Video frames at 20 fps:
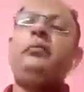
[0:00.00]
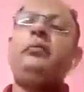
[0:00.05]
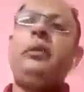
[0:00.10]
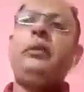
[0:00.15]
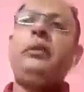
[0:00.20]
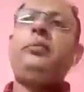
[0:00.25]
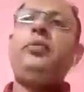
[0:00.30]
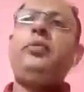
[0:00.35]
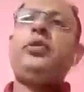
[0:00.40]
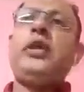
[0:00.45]

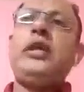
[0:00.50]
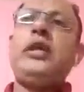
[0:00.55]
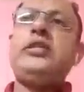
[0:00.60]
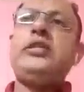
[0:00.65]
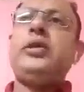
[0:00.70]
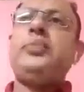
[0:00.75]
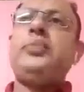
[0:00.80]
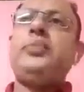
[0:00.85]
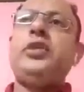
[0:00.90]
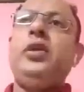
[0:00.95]
baby food
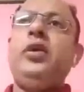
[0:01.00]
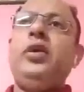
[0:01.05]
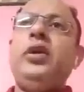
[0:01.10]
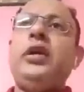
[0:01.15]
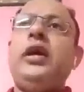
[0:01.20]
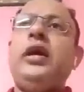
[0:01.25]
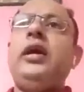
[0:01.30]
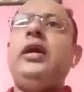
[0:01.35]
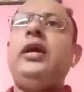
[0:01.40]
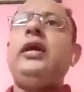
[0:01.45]
crisis of Sri
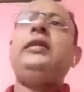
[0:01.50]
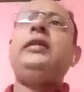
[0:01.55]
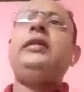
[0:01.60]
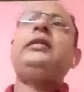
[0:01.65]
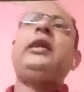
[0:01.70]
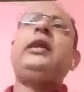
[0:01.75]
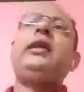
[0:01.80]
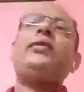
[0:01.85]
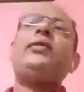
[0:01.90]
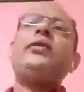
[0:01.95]
Lanka,
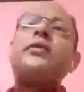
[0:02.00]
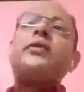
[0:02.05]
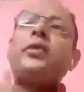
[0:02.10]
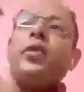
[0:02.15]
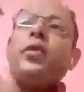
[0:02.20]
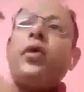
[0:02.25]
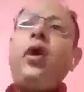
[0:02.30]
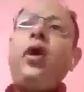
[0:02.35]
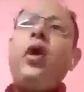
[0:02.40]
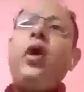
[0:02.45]
and there was a
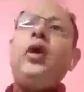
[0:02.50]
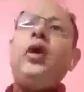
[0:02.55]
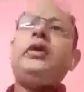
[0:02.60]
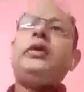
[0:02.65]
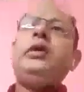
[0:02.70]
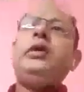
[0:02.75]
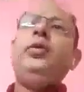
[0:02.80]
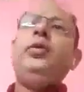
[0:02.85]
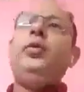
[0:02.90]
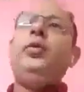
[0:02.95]

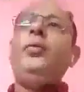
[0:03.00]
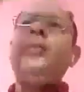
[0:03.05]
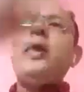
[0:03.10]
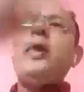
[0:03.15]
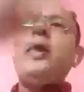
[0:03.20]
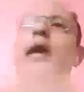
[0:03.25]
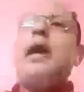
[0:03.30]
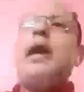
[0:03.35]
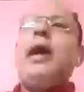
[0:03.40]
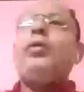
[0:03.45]
long queue
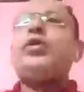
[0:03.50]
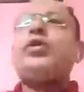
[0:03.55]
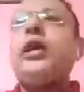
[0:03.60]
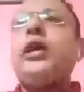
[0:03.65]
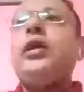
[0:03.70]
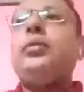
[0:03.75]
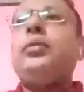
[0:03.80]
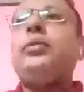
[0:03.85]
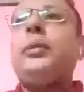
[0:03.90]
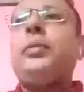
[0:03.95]

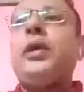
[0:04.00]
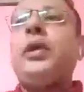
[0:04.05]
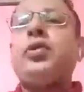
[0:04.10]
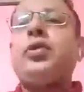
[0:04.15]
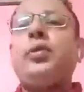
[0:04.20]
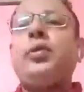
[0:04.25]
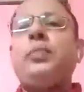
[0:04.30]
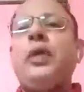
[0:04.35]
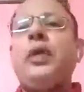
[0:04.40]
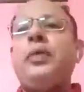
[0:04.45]
outside of the
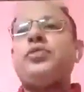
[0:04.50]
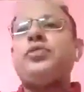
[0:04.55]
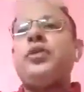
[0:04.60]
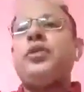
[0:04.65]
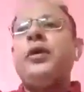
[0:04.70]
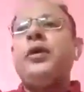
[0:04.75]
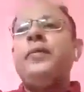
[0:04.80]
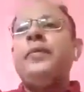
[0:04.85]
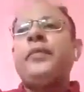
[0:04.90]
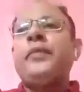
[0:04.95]
petrol
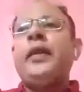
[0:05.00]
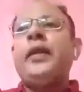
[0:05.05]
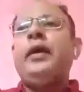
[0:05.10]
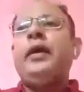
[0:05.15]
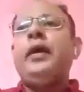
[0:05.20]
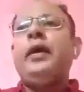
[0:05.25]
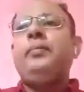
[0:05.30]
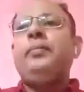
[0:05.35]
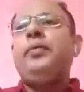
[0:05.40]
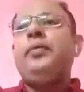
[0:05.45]
pumps
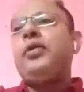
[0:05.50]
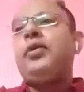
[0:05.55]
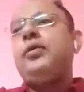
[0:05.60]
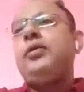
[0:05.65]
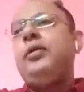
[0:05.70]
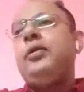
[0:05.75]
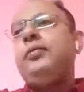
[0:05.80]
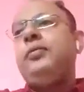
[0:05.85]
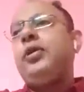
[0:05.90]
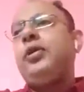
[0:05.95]
for
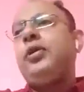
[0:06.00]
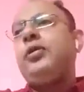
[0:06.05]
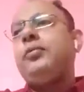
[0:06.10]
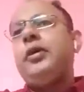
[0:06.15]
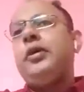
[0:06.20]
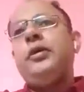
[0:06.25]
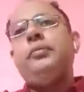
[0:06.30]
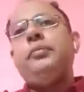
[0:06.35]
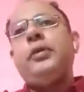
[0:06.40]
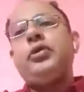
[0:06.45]

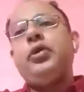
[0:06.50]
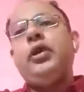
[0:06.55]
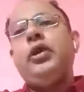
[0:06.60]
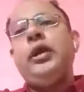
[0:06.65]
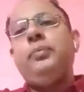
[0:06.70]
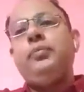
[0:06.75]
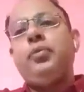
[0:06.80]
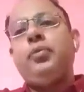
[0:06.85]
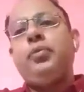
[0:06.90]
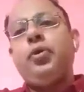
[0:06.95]

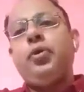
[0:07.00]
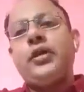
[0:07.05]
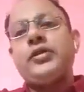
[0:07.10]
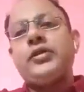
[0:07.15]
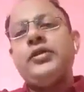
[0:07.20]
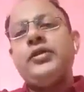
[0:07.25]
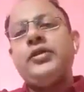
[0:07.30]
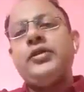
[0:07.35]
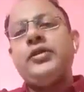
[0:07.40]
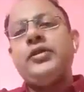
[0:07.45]
petroleum
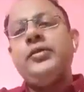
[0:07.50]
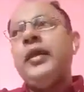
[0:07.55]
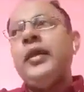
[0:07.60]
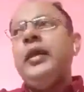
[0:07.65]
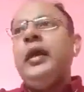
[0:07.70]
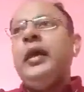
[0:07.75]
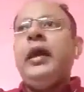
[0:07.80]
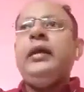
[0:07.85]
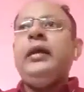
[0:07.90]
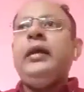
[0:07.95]
products.
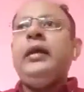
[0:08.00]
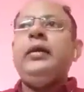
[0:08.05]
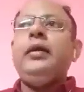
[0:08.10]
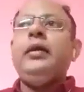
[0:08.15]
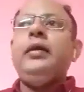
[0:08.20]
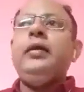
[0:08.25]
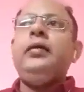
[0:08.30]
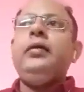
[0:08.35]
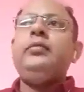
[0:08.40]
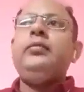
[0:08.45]

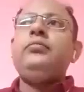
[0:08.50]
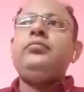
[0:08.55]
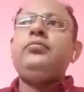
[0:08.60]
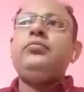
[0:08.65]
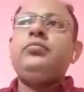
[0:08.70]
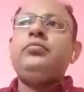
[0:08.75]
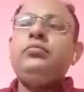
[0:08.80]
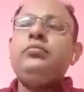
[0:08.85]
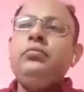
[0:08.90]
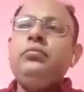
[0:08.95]
And
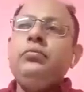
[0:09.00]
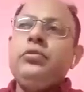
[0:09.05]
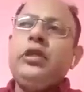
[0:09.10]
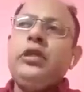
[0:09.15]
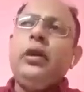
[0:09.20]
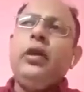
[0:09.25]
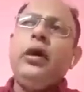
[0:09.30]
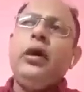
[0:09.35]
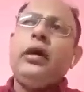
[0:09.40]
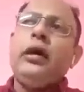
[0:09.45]

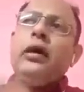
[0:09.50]
Sri